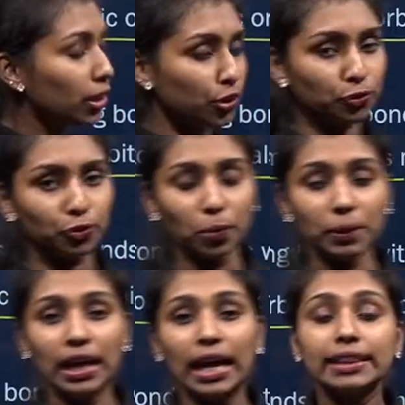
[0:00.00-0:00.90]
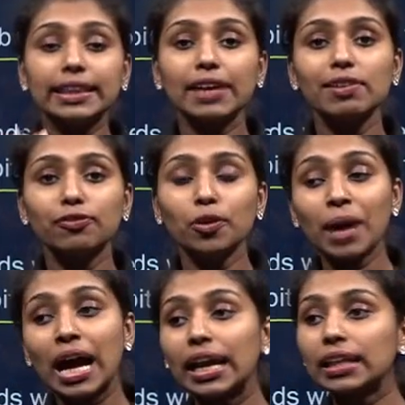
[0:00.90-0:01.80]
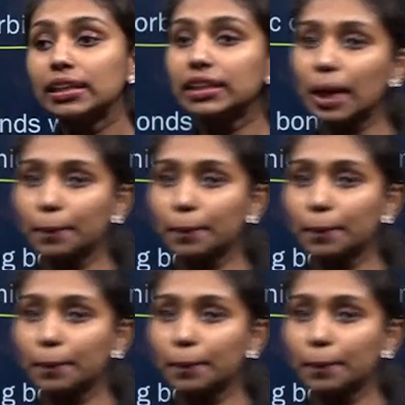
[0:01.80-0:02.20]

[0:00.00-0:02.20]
to form, they will form another type